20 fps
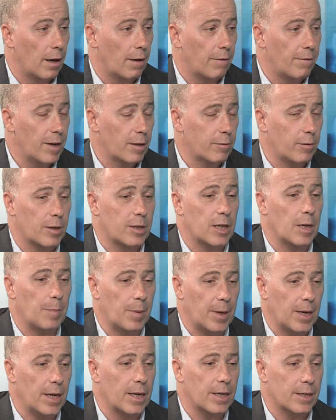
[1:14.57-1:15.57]
virtual
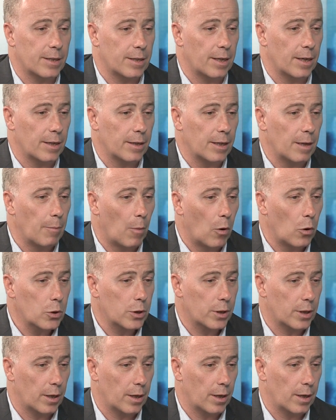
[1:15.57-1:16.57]
CPE is the
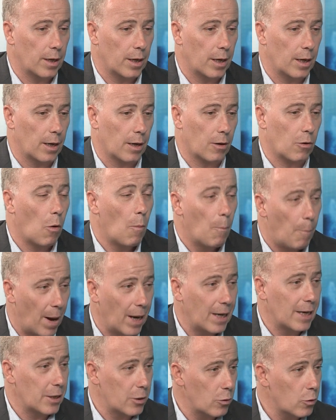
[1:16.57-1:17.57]
most
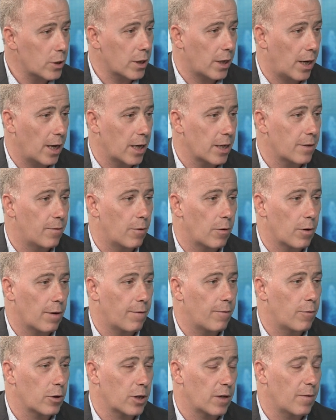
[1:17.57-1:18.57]
compelling use case for
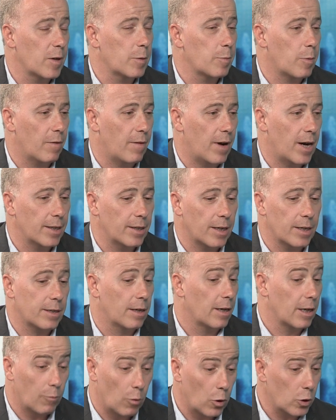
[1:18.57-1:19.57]
service providers,
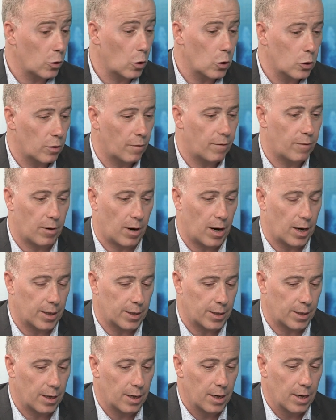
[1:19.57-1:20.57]
and it was also for
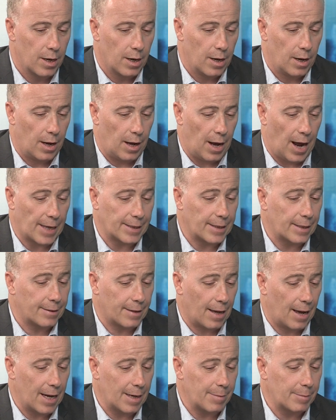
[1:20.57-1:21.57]
us. At the
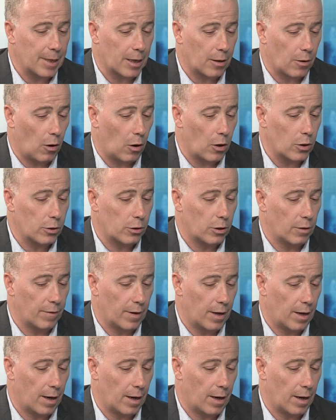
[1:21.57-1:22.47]
time, the cost of